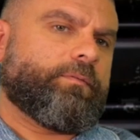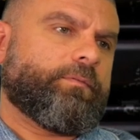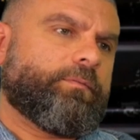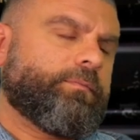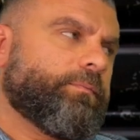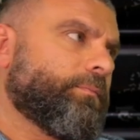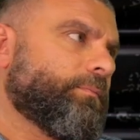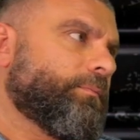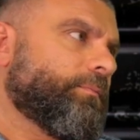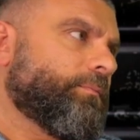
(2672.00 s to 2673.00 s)

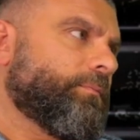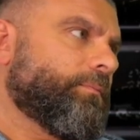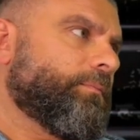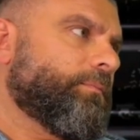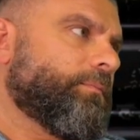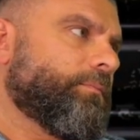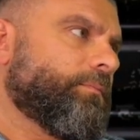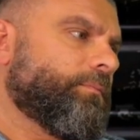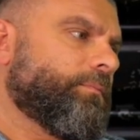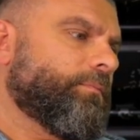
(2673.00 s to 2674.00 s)

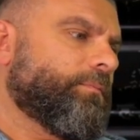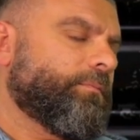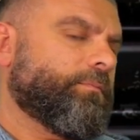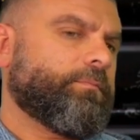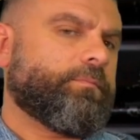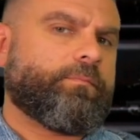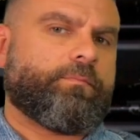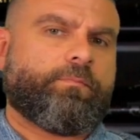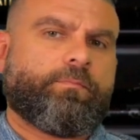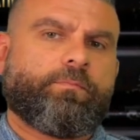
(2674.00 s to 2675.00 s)

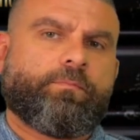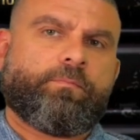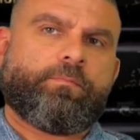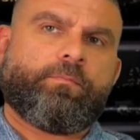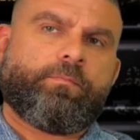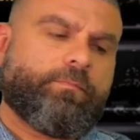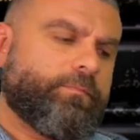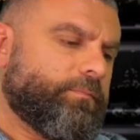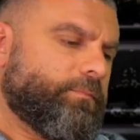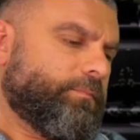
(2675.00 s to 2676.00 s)

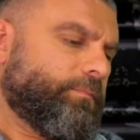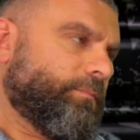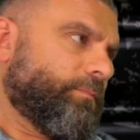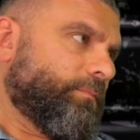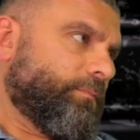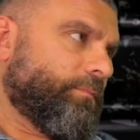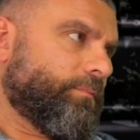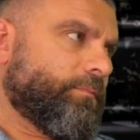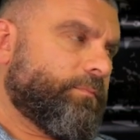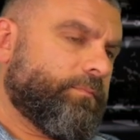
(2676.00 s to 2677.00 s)

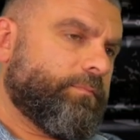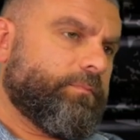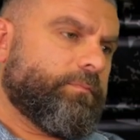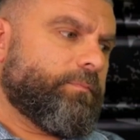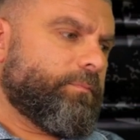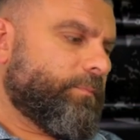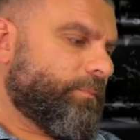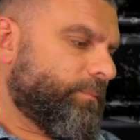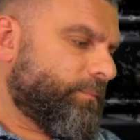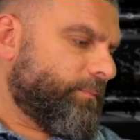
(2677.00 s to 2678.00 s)

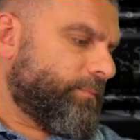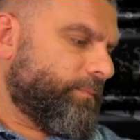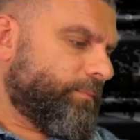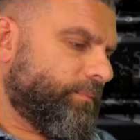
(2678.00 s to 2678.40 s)
This person isn't speaking.